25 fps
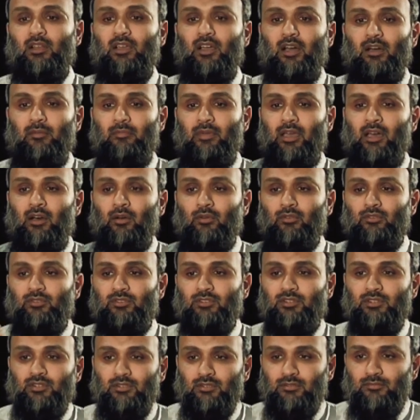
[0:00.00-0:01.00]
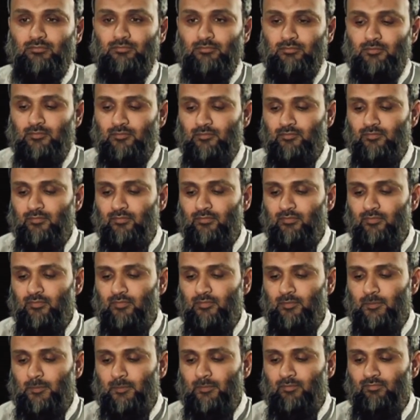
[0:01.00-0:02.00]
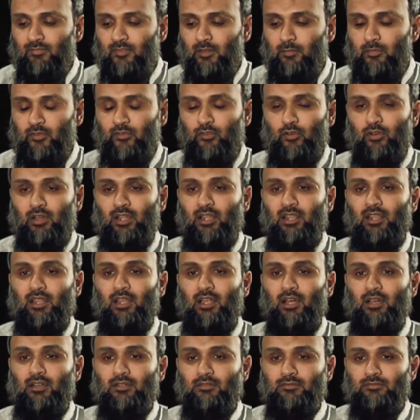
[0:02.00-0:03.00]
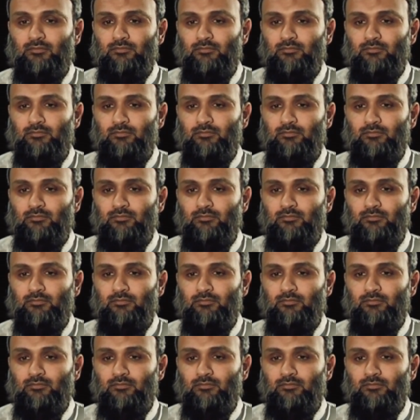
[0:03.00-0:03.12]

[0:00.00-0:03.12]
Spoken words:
come out before Allah,